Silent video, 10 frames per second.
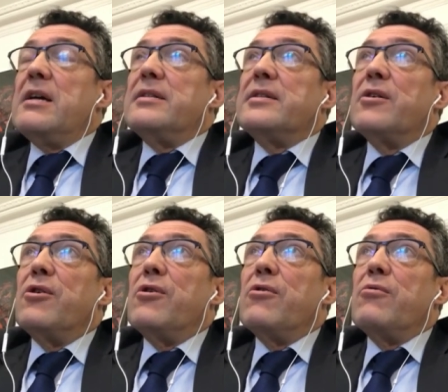
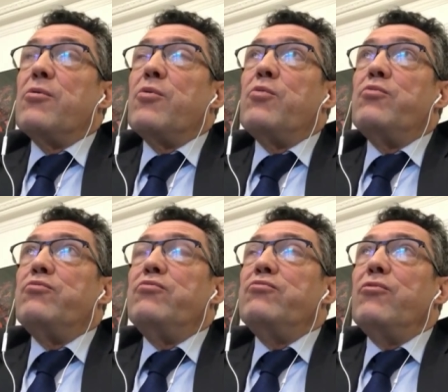So
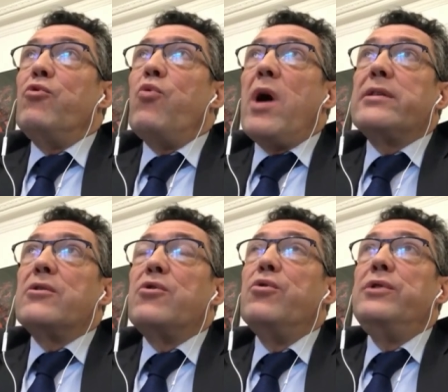what
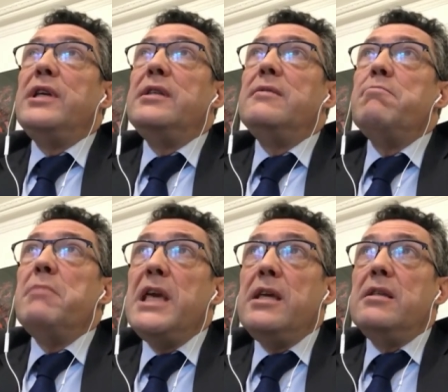could it
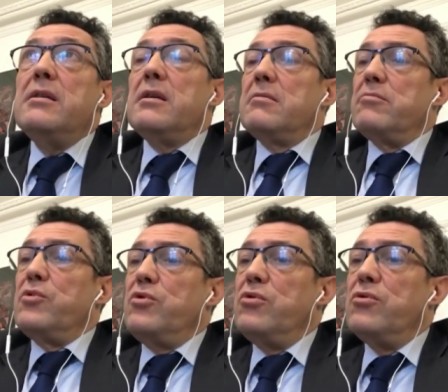mean
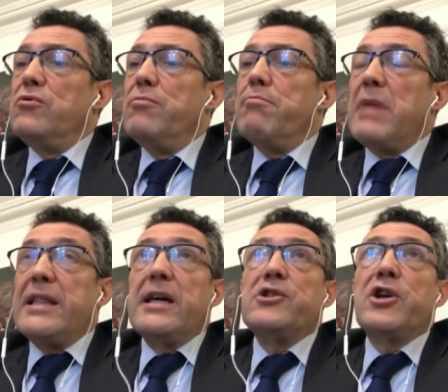to
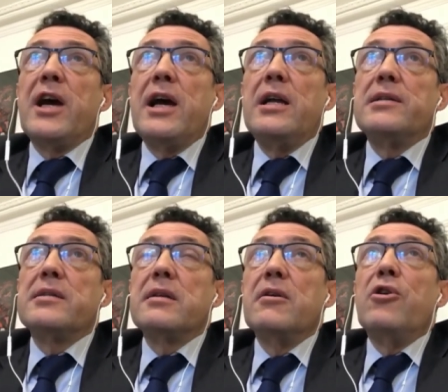manage
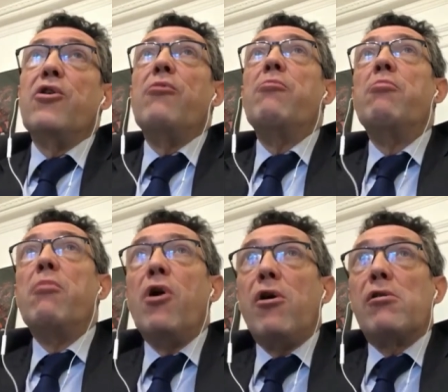health
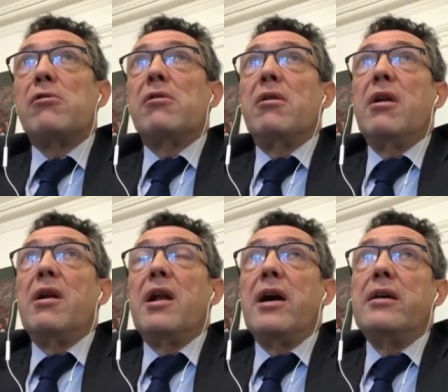more
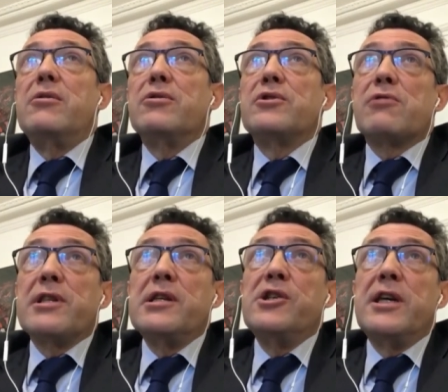like a
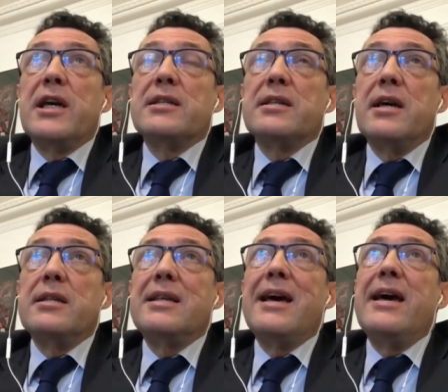strategic
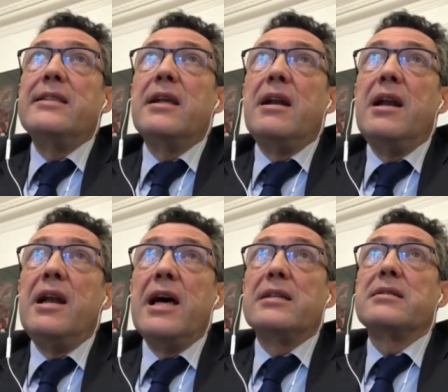asset and
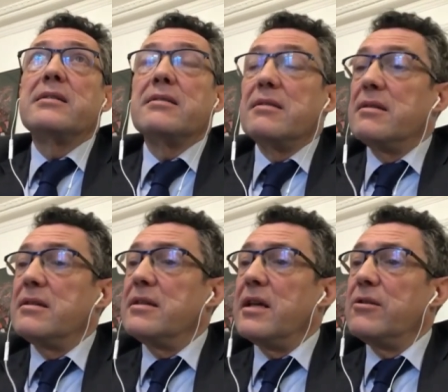less
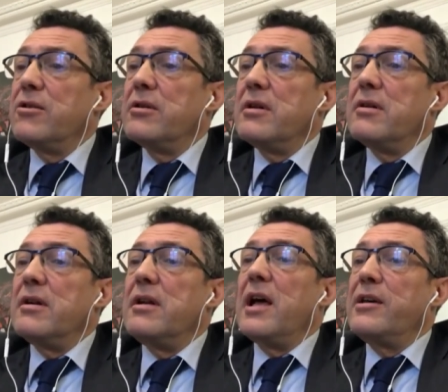than a, uh,
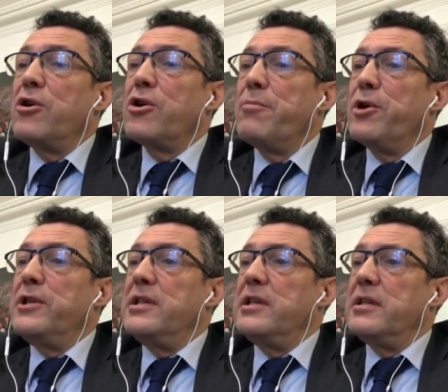like a
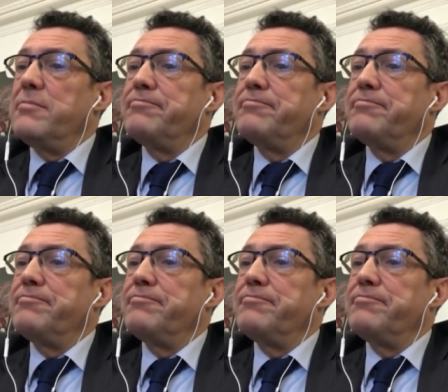commodity?